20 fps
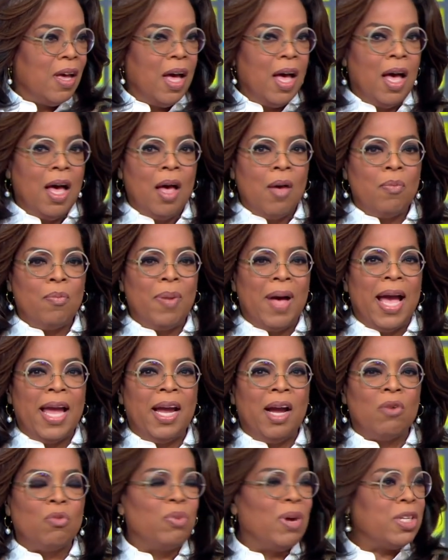uh, by
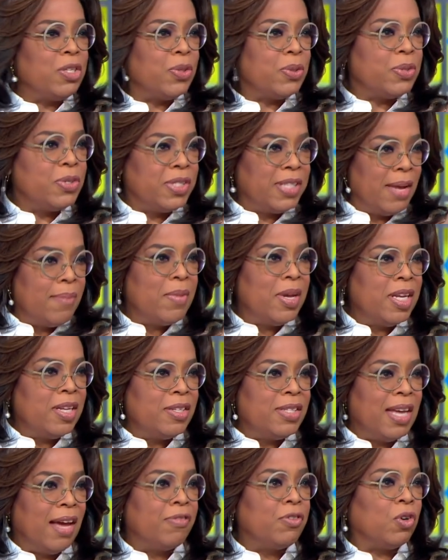a Russell
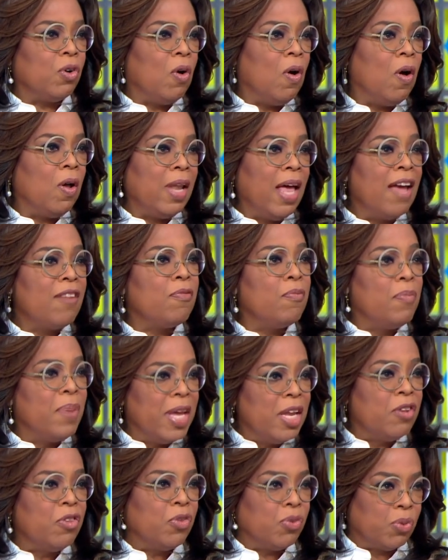Simmons after all I've
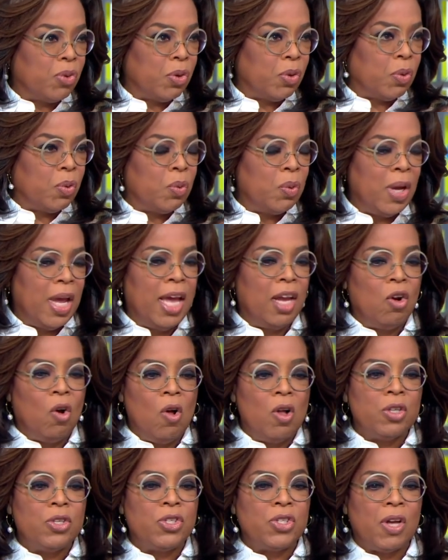been through. And
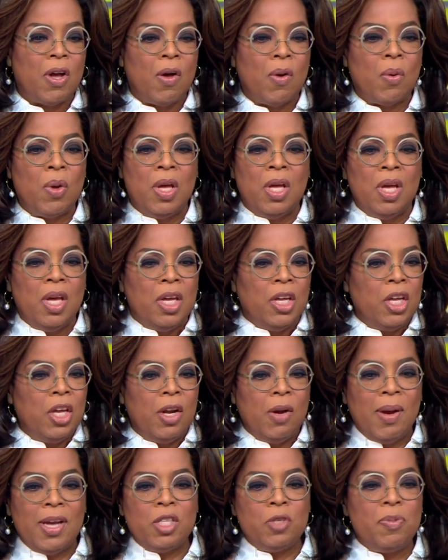also, you
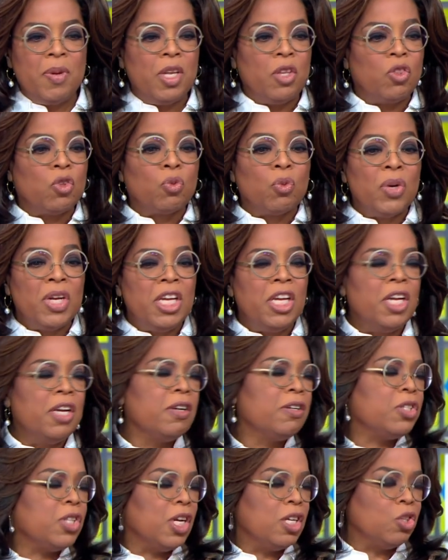know, I spent three
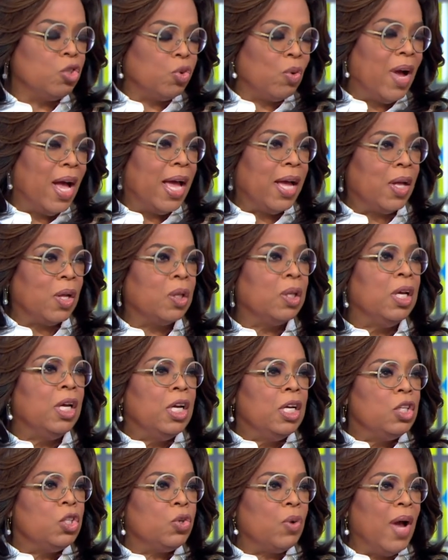years on trial
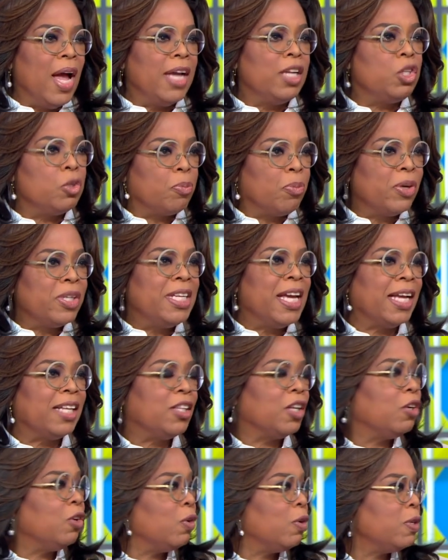trying to protect
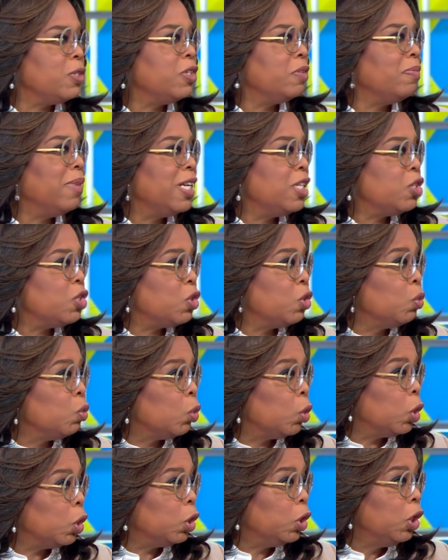the girls at my
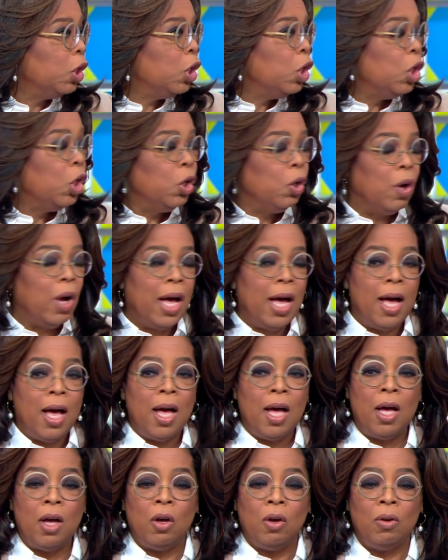school.
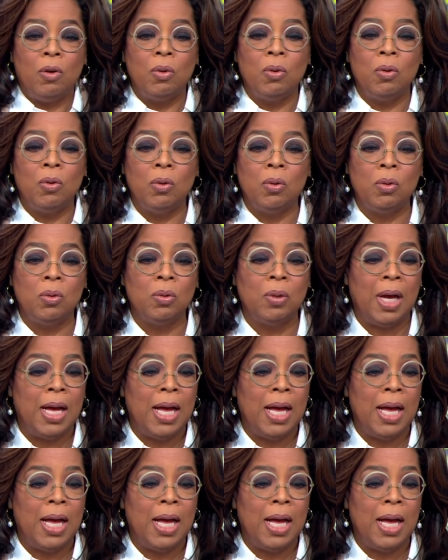Uh, who